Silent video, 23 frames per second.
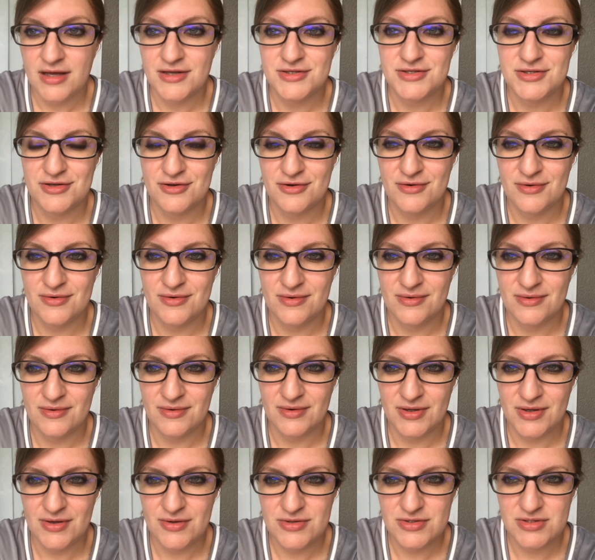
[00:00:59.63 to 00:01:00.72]
So
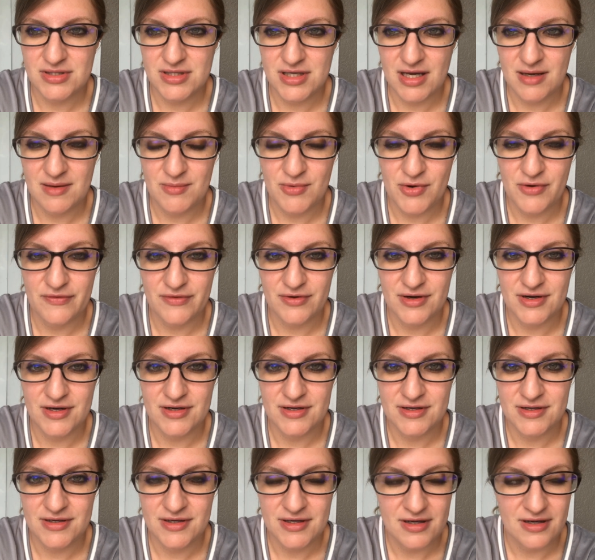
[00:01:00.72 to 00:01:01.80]
usually I'm
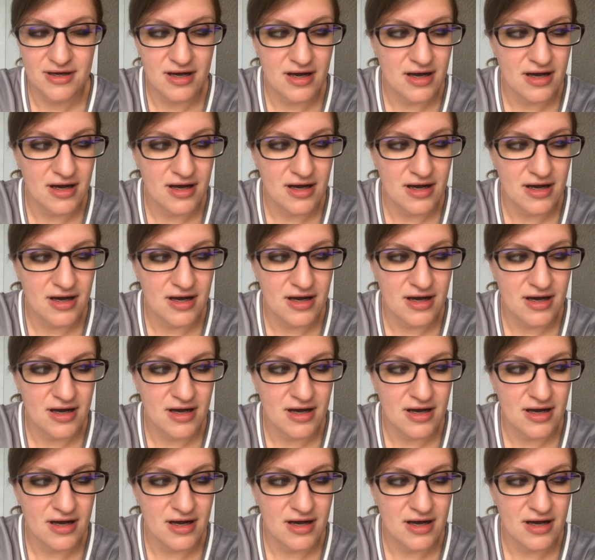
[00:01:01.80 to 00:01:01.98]
over